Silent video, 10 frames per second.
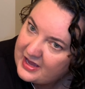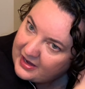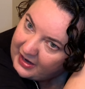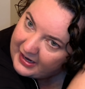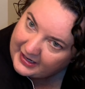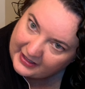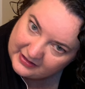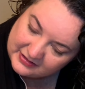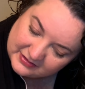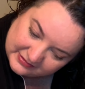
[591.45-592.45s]
I
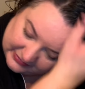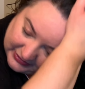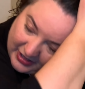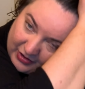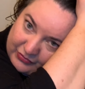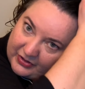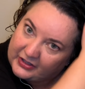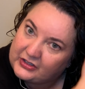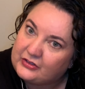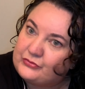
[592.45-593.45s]
love
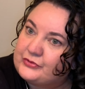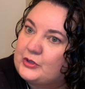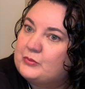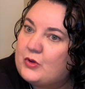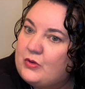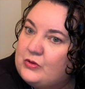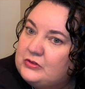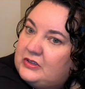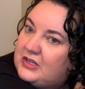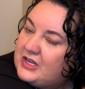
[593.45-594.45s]
a good firm
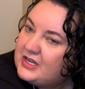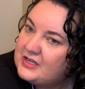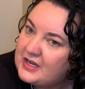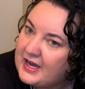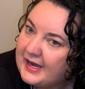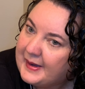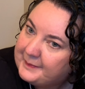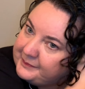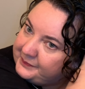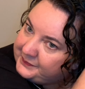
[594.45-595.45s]
hold
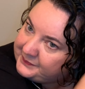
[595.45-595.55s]
um,